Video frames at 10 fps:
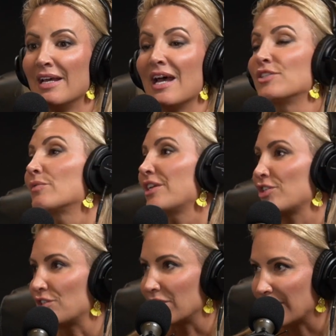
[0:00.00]
As a
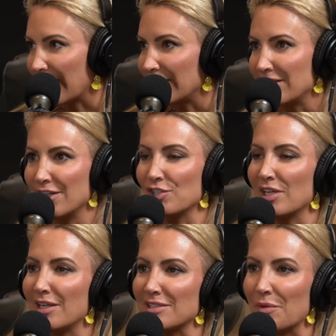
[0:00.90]
registered dietitian
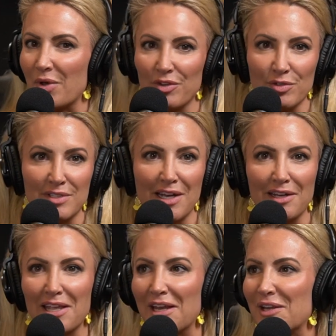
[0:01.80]
and someone who's
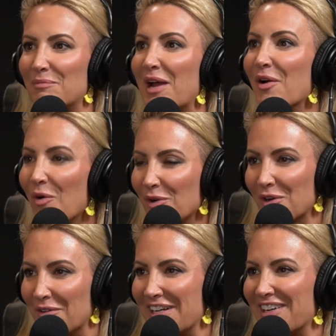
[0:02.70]
dedicated my whole
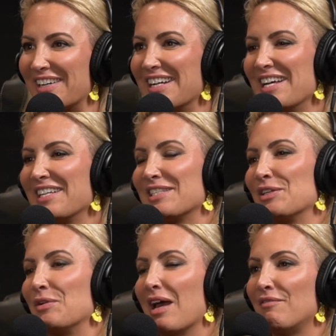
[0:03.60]
career
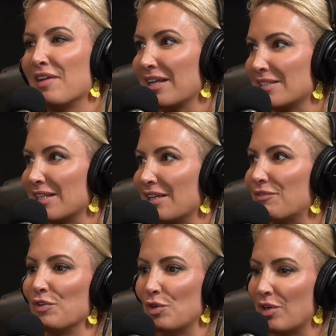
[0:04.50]
to advancing
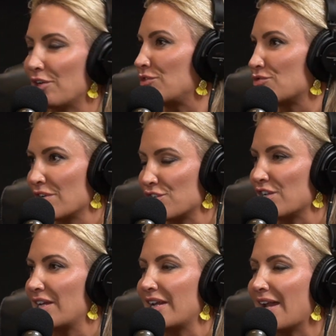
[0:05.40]
food and
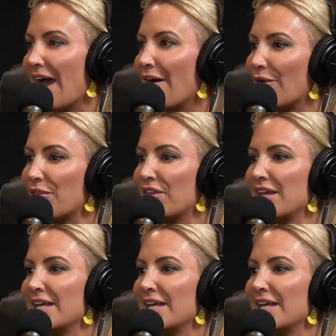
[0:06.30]
nutrition and health,